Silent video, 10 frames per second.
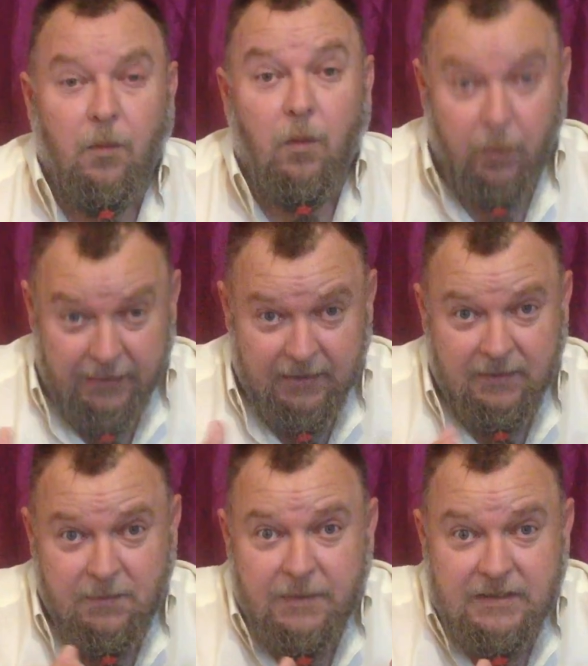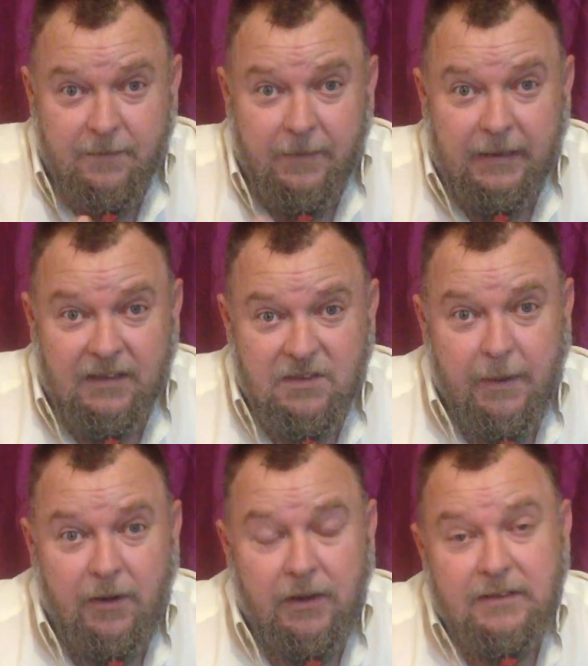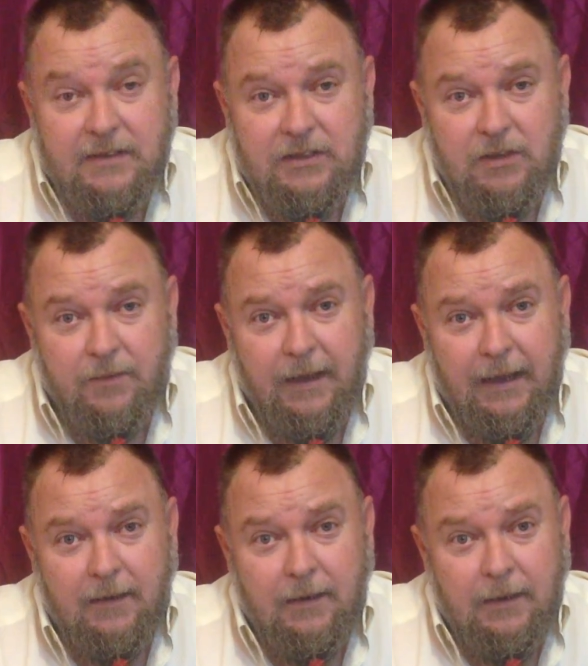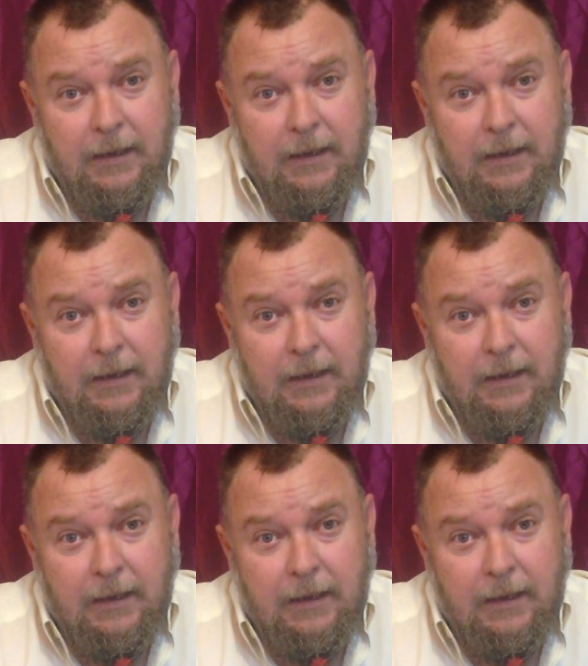with the specific experience that you've had.